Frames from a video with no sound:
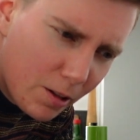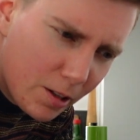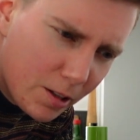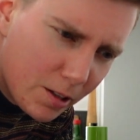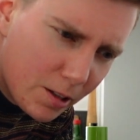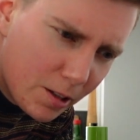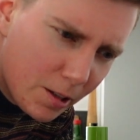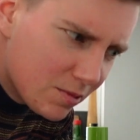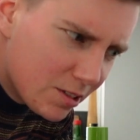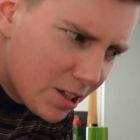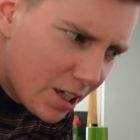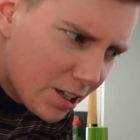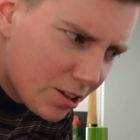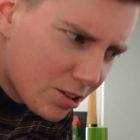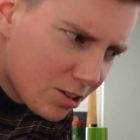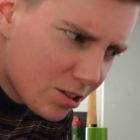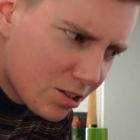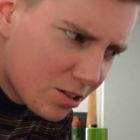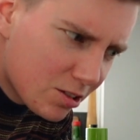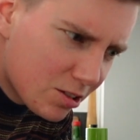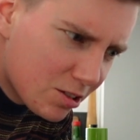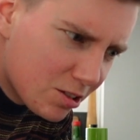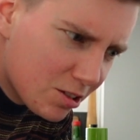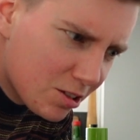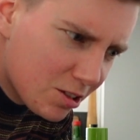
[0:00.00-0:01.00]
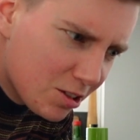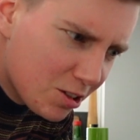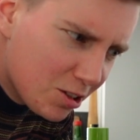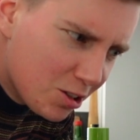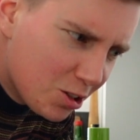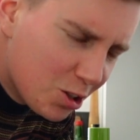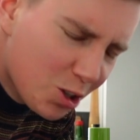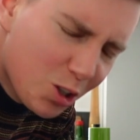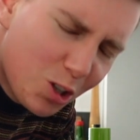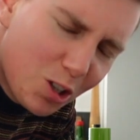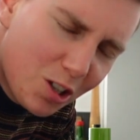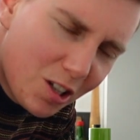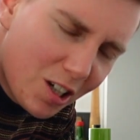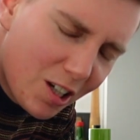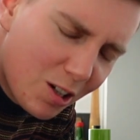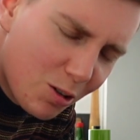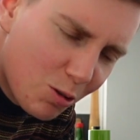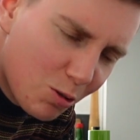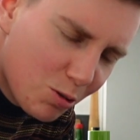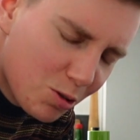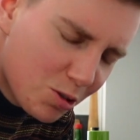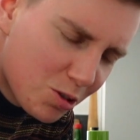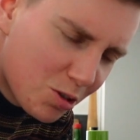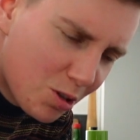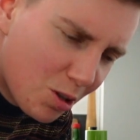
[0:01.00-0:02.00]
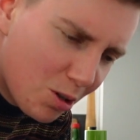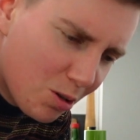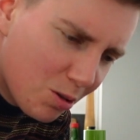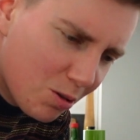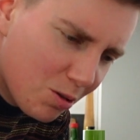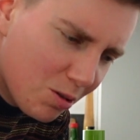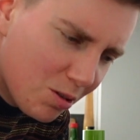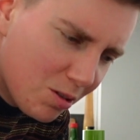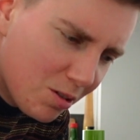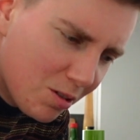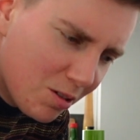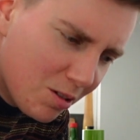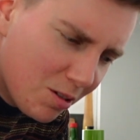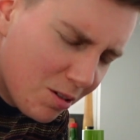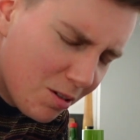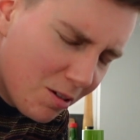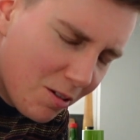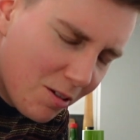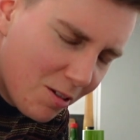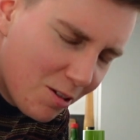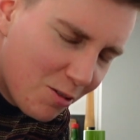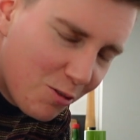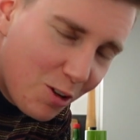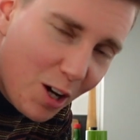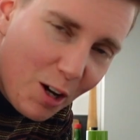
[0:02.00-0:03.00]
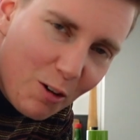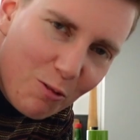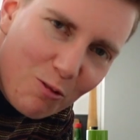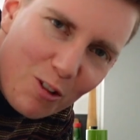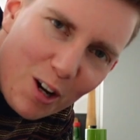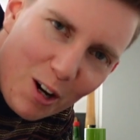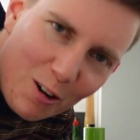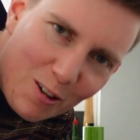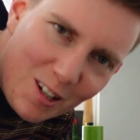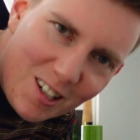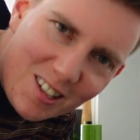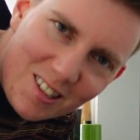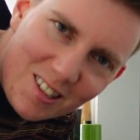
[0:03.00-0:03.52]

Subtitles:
and that's good and also very